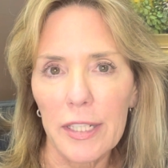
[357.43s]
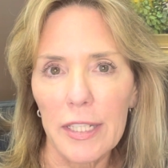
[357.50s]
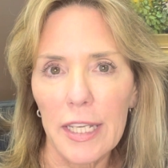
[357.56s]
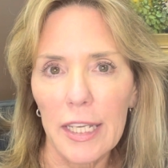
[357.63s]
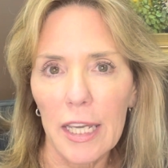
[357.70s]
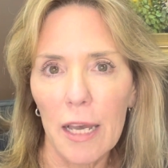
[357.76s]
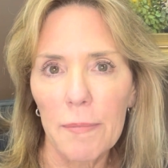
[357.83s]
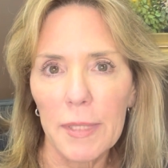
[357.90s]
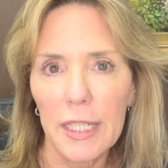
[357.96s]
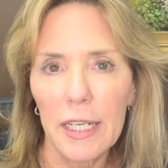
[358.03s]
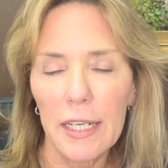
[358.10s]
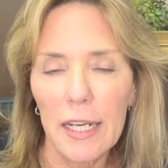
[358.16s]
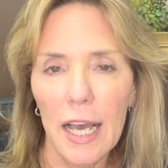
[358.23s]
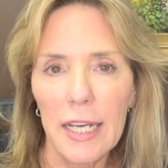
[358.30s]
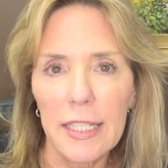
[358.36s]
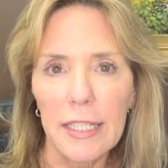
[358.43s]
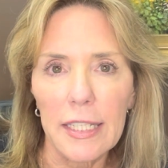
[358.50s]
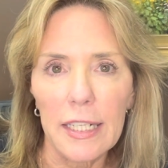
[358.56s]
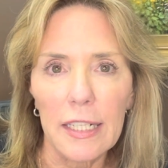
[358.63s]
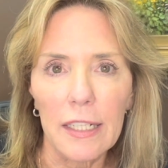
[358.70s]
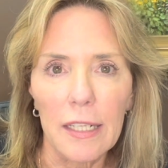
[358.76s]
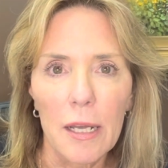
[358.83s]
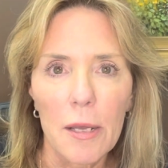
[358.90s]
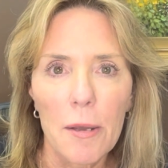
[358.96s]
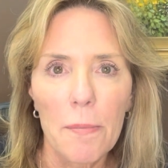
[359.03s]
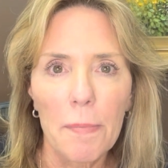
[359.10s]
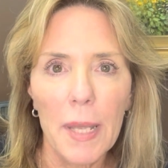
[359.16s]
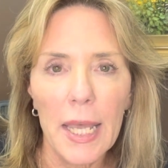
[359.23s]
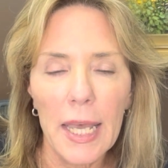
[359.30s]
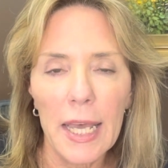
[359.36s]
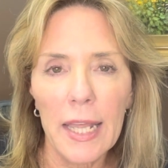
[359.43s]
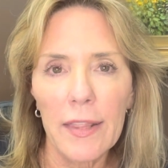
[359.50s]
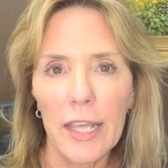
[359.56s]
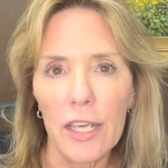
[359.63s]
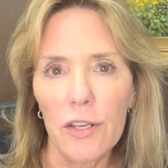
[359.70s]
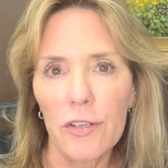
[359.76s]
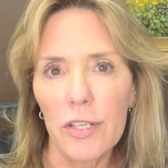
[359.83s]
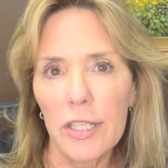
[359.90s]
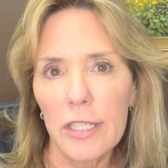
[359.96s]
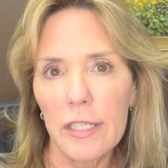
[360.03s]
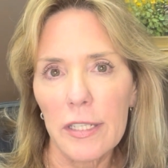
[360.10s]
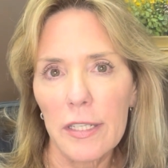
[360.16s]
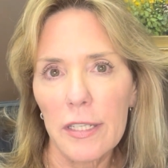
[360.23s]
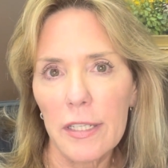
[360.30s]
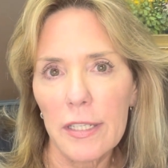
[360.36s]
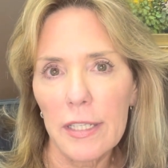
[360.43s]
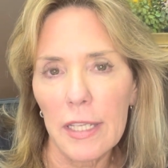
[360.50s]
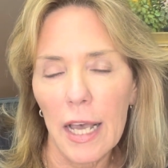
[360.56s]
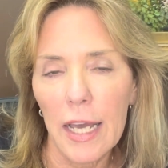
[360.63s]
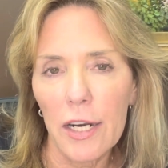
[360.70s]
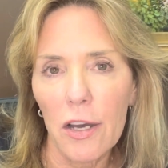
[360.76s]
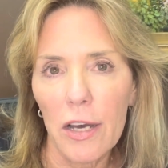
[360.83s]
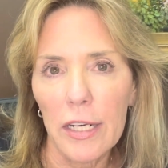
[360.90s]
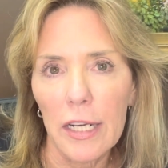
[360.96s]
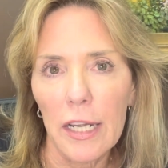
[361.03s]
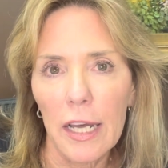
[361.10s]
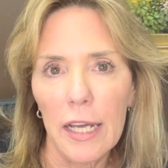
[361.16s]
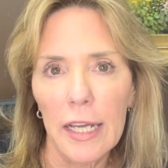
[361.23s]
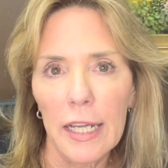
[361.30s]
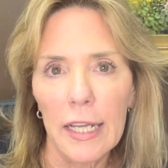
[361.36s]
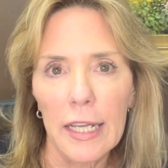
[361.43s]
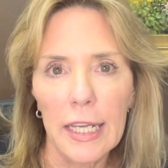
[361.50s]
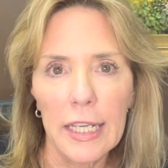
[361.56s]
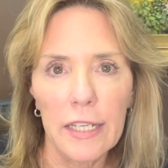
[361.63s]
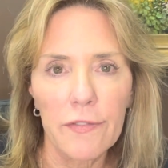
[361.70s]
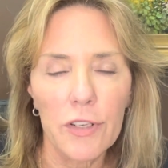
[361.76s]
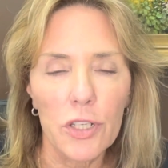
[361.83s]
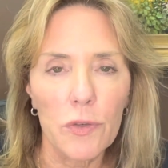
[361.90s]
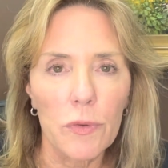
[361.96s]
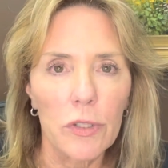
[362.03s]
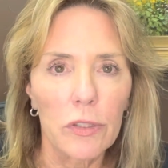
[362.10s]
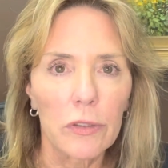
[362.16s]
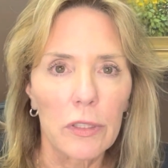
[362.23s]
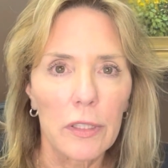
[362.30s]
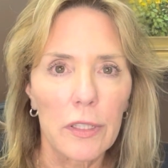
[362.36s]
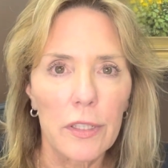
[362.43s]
because it comes in a nice little pen that you just slide on individual